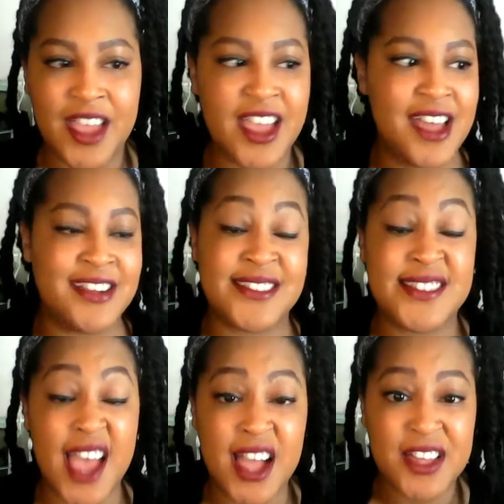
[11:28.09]
I had a
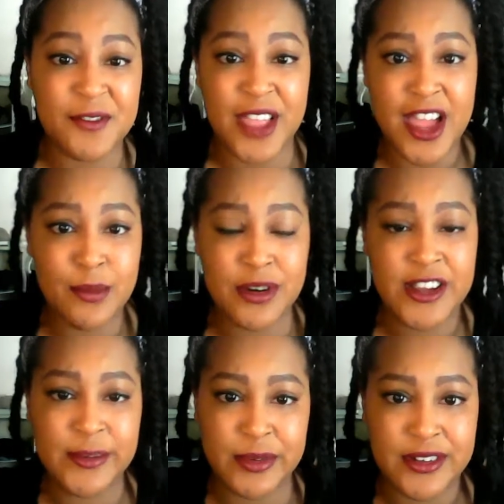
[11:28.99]
stack of
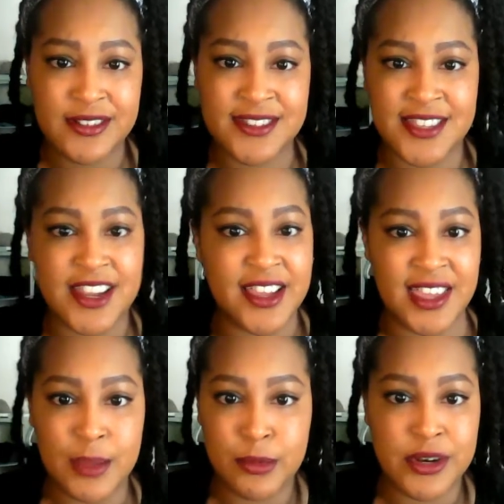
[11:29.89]
library books that I
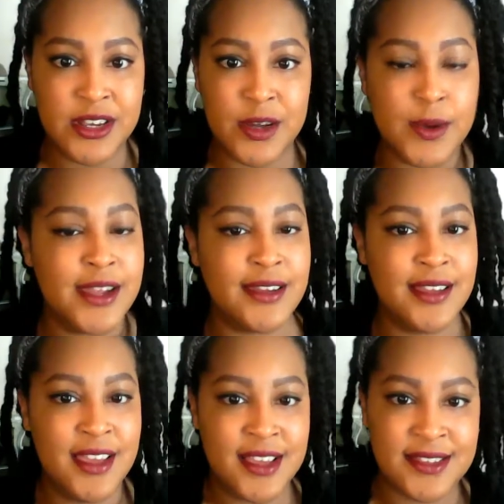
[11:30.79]
keep
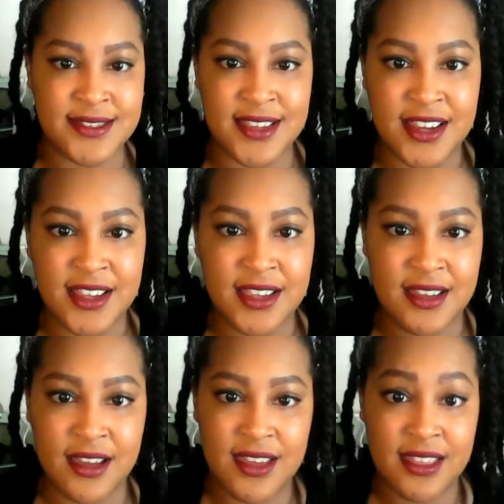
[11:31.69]
renewing
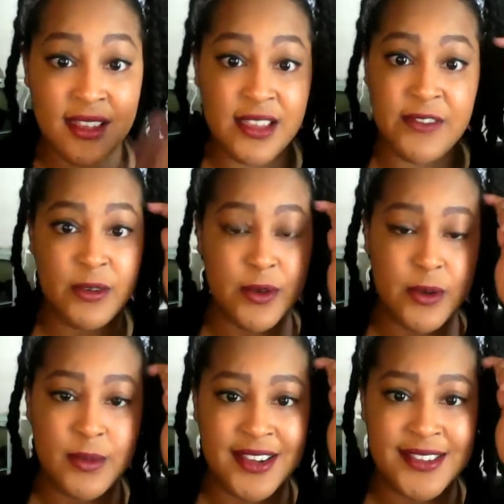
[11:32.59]
sitting in the living
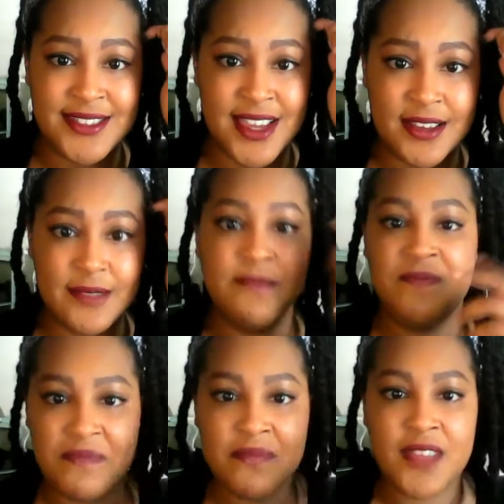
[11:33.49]
room, and I said,
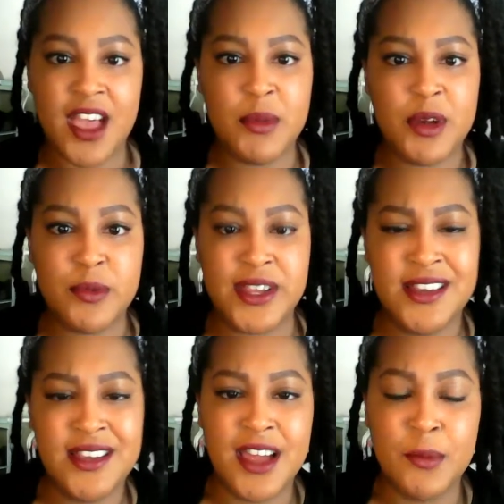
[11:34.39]
I'm going to
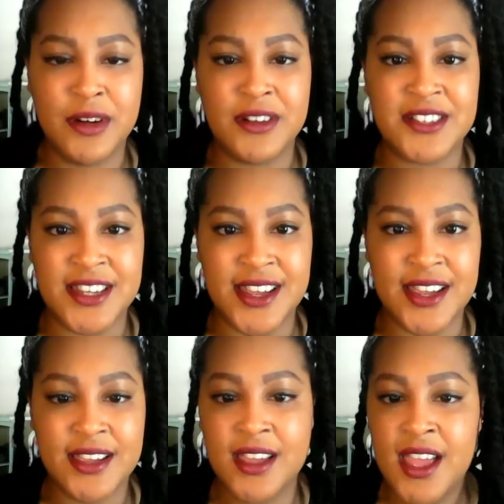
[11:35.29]
read a book
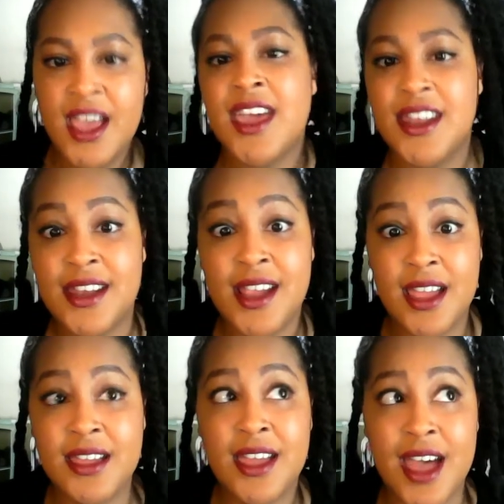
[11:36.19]
today. And
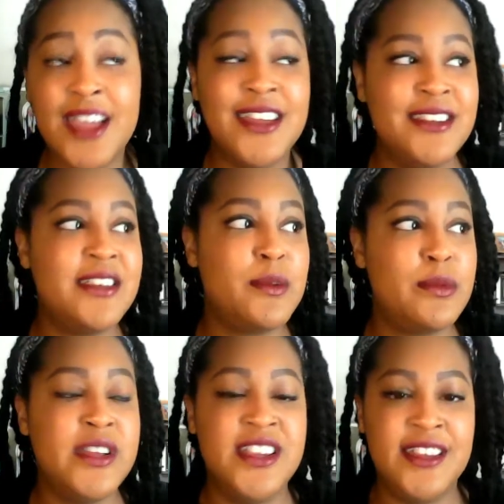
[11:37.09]
then I ended
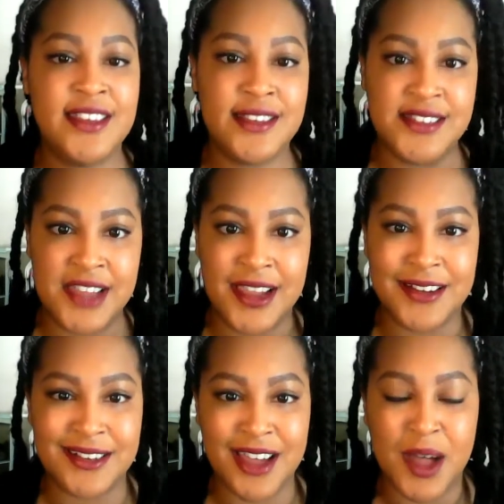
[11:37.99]
up reading an
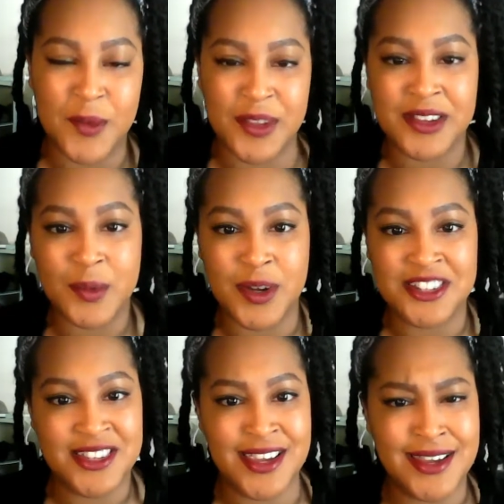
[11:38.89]
entire novel in
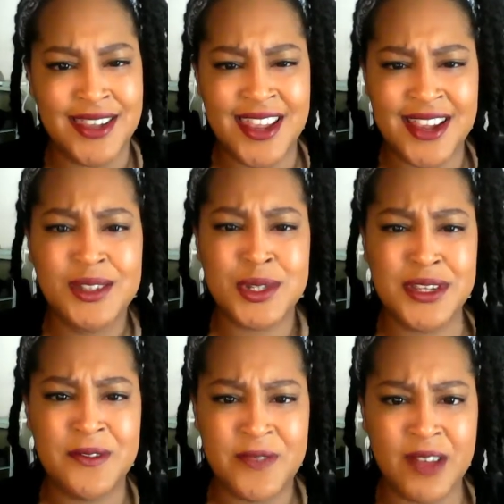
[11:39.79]
one day, and that
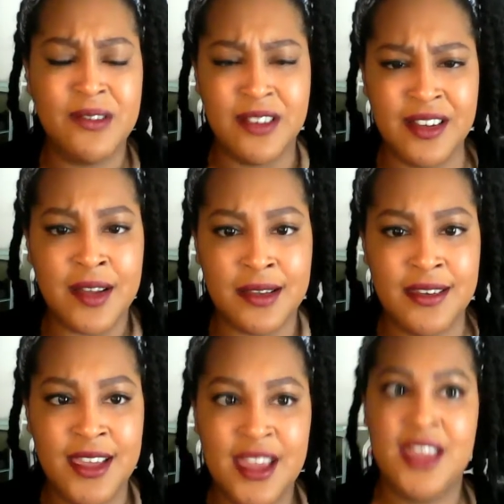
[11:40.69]
actually felt
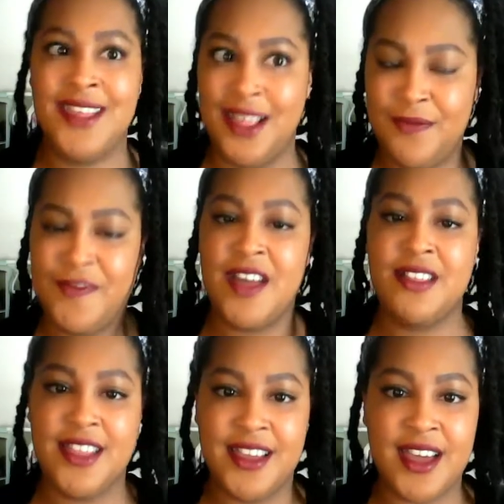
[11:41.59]
good. It
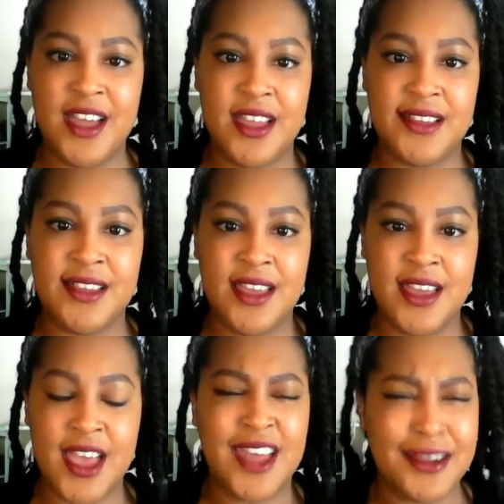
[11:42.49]
felt like I
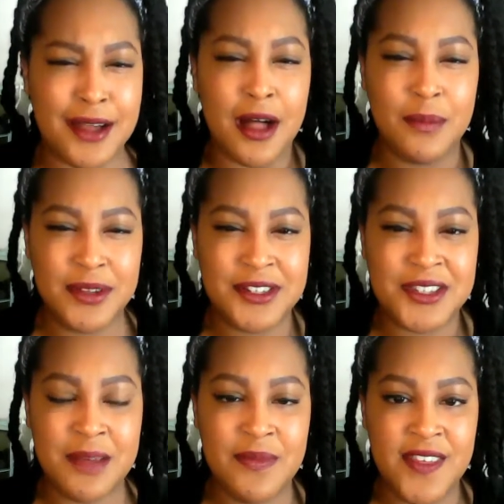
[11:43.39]
had accomplished
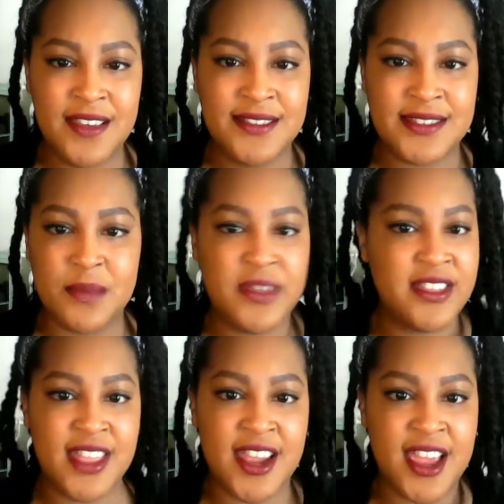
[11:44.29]
something
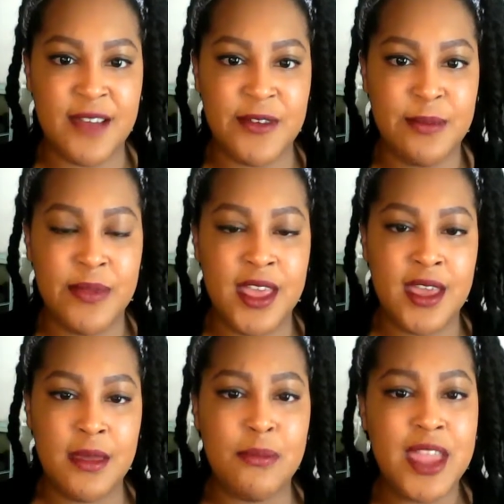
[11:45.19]
that I haven't
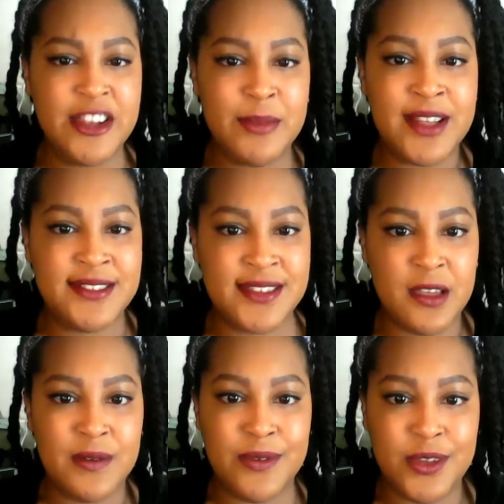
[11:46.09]
made
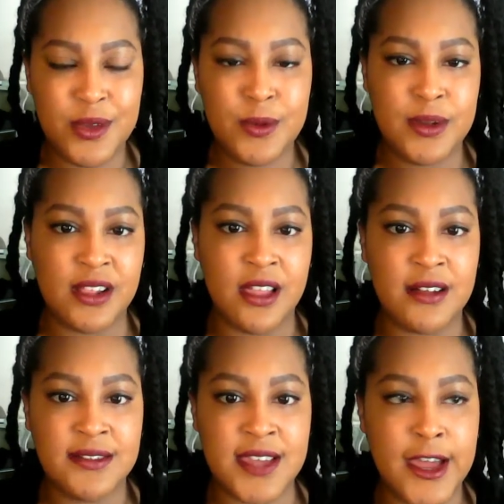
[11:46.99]
myself do in a
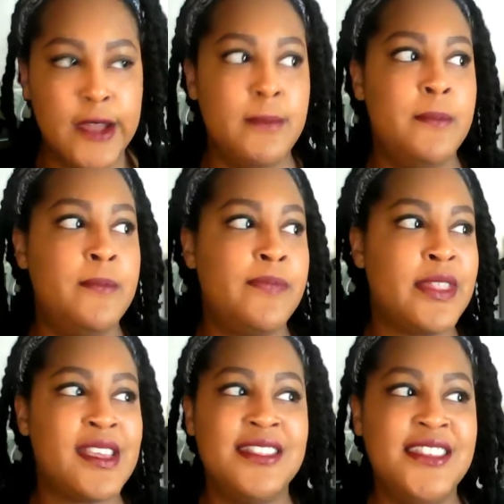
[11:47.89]
long time.
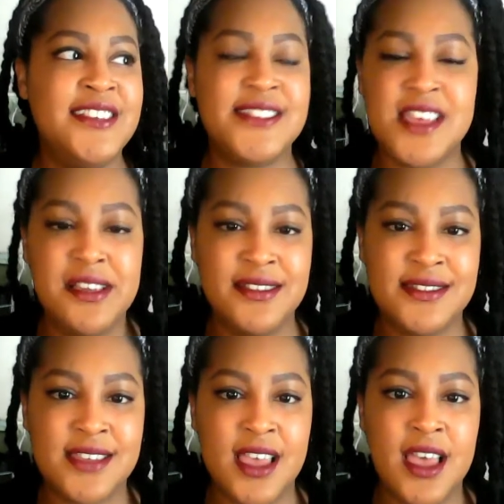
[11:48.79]
These
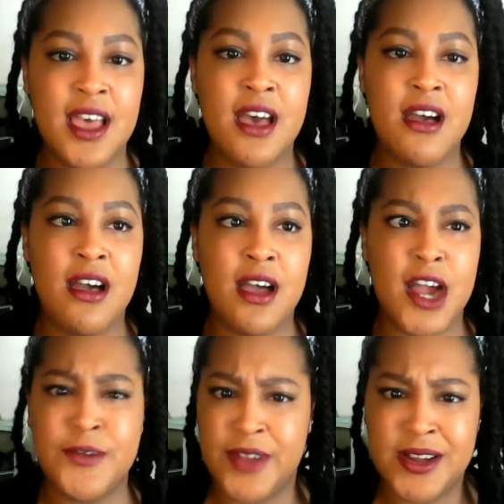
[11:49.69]
things
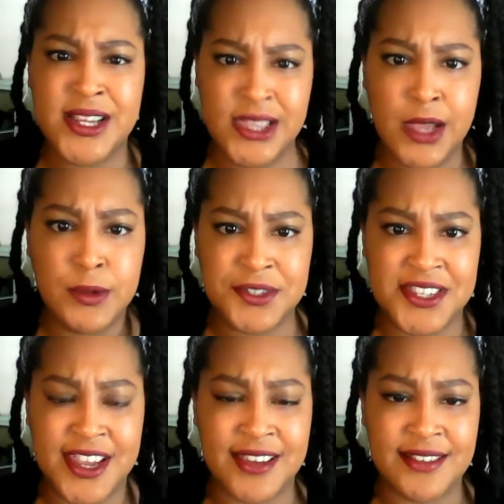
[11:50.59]
are very low
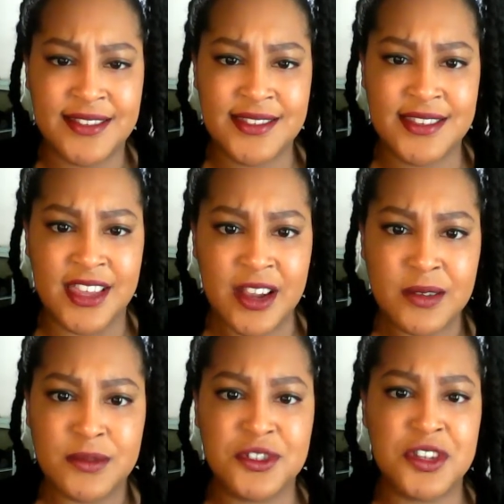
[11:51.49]
stakes.
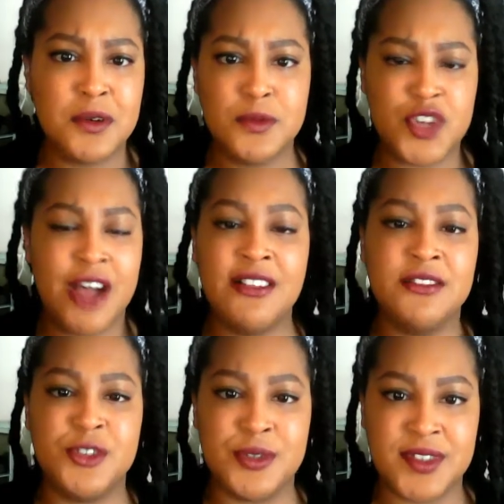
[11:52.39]
Don't
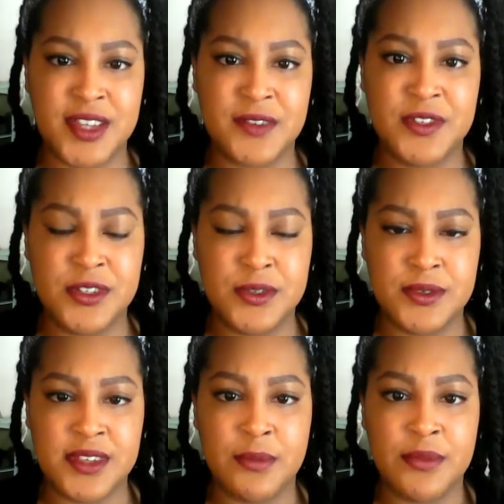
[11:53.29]
challenge yourself to
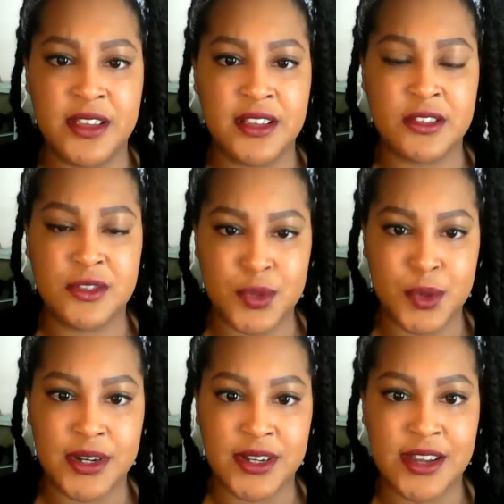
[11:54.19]
do something
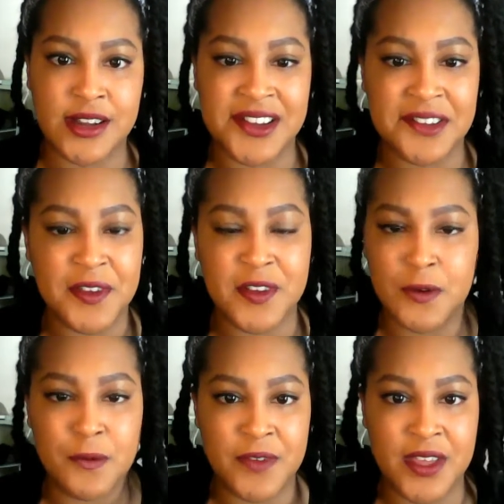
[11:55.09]
extraordinary if you
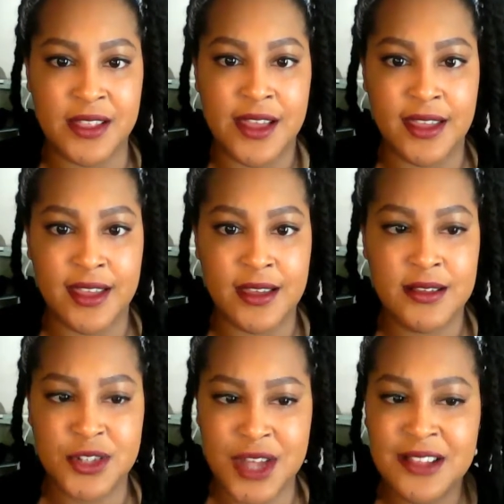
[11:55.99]
don't feel like
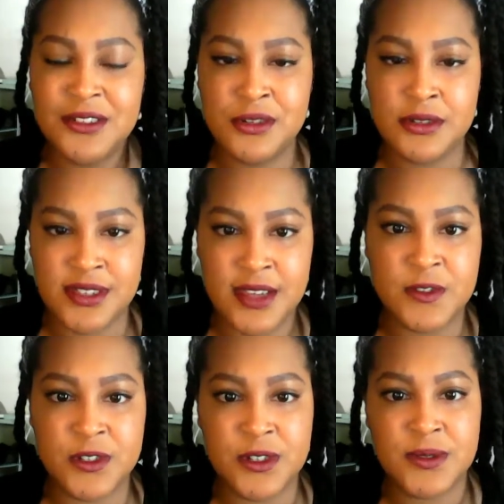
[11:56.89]
it. Challenge
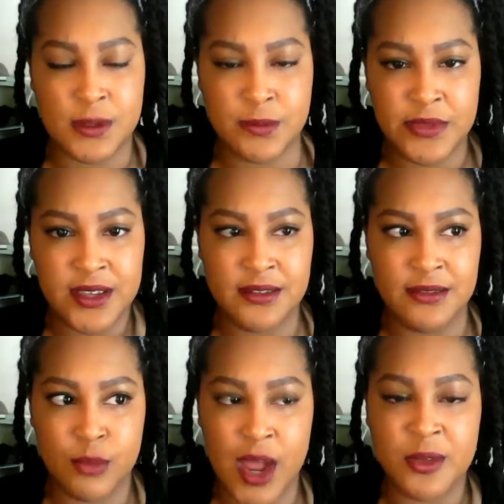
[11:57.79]
yourself to do
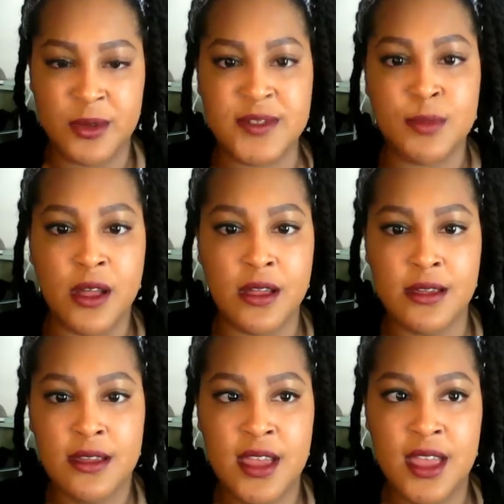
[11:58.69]
something rather
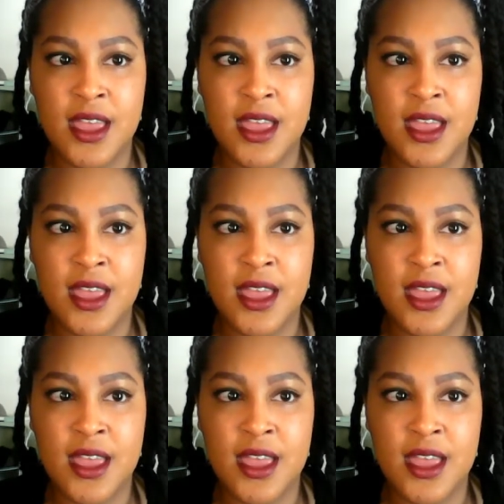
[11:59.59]
small.